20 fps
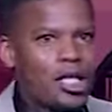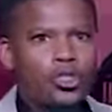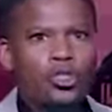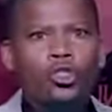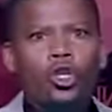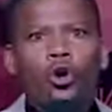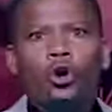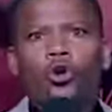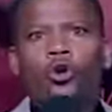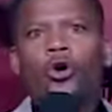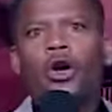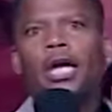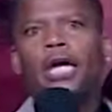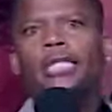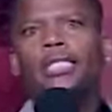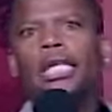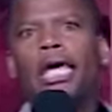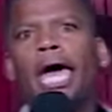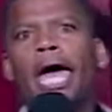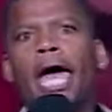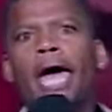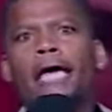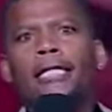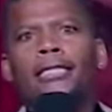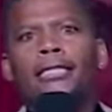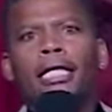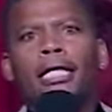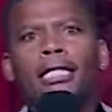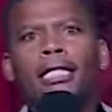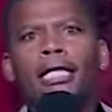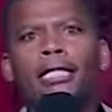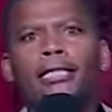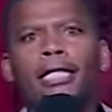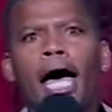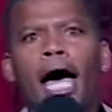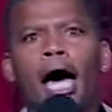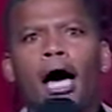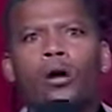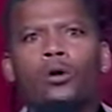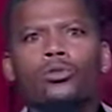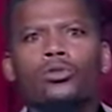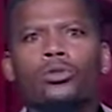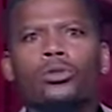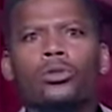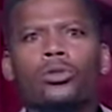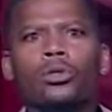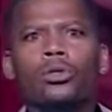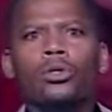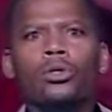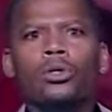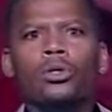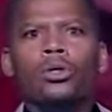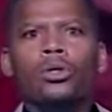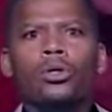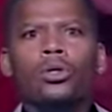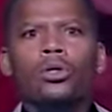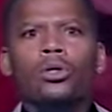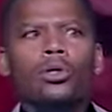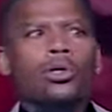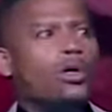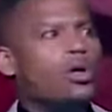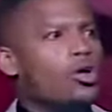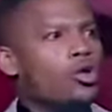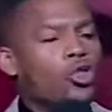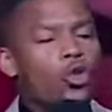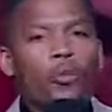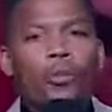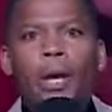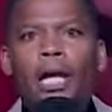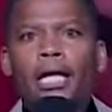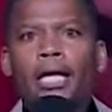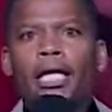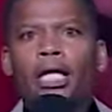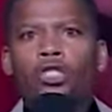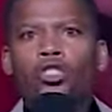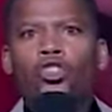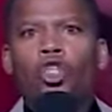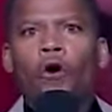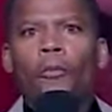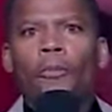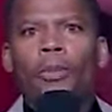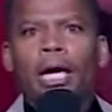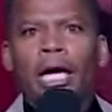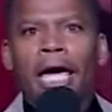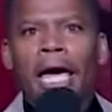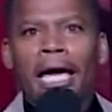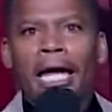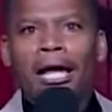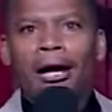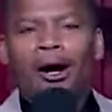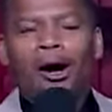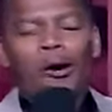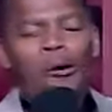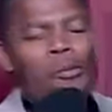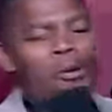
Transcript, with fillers: Get your crazy ass in this house. You better get your big head.